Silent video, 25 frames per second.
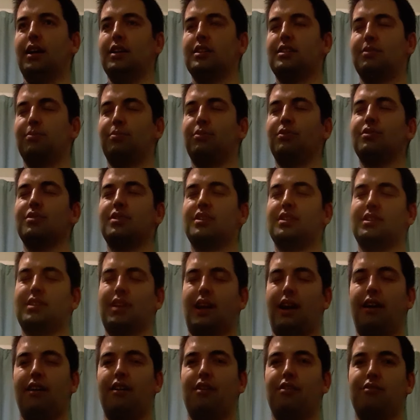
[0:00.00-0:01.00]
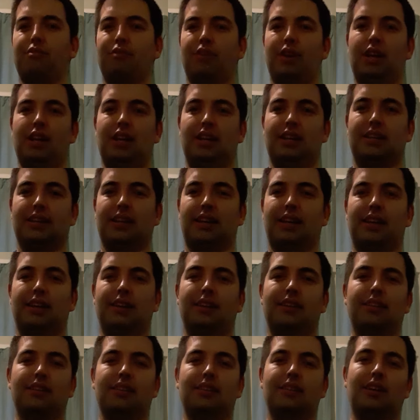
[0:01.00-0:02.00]
I suppose it's hard really
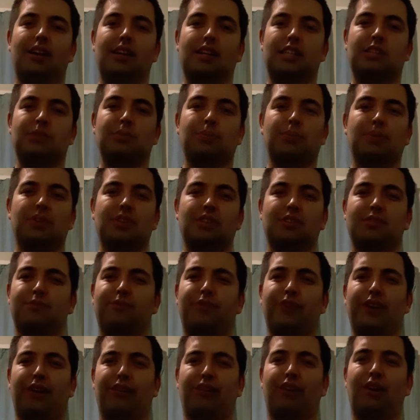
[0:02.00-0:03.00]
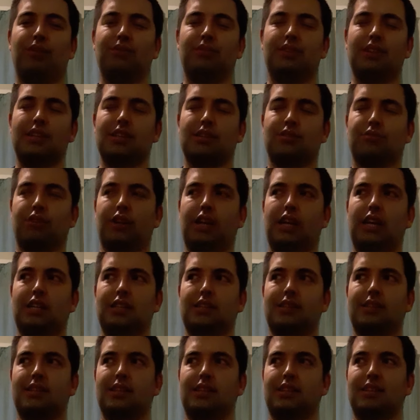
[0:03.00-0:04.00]
to, I suppose, figure out this
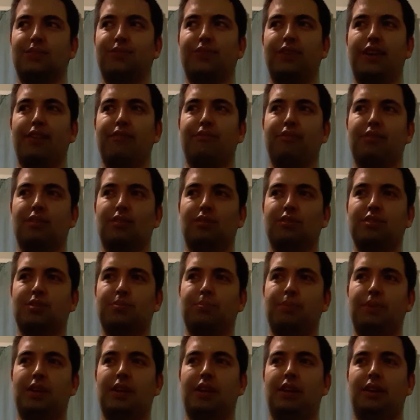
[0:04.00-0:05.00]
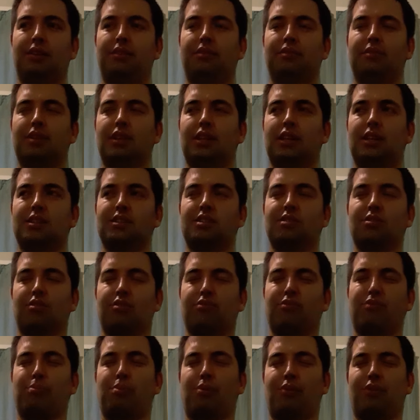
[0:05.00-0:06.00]
race. This favourite looks to be a
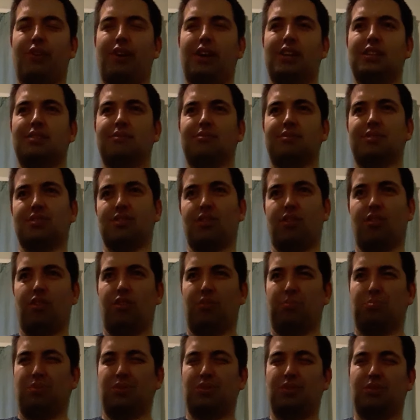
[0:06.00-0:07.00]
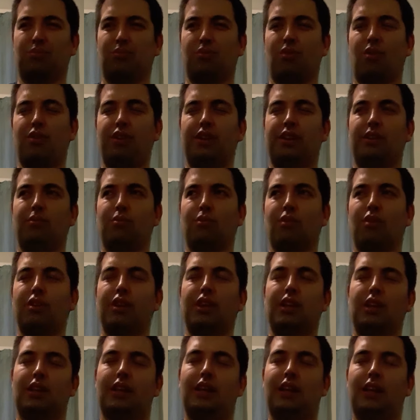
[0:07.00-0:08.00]
sort of a progressive sort, but the worry,
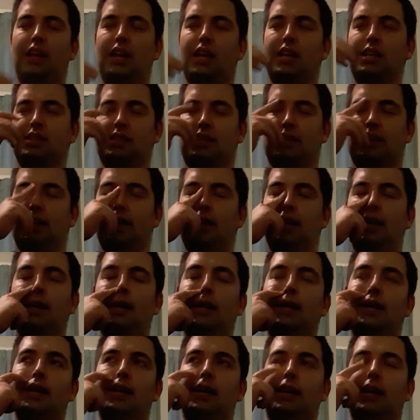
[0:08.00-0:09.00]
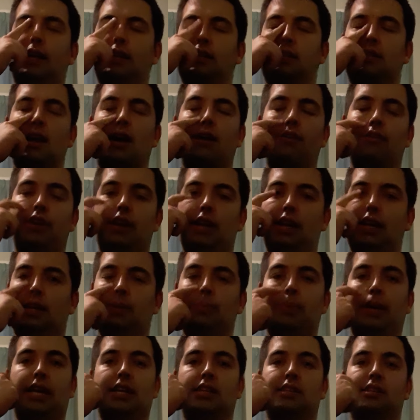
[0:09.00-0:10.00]
worrying thing is it's not really the
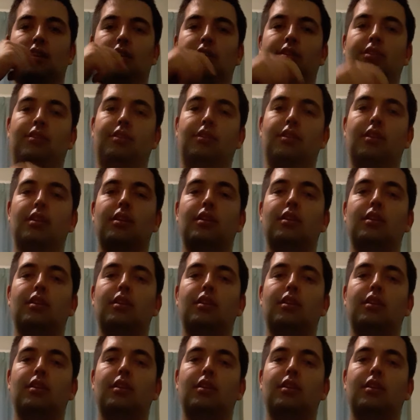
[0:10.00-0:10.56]
best on,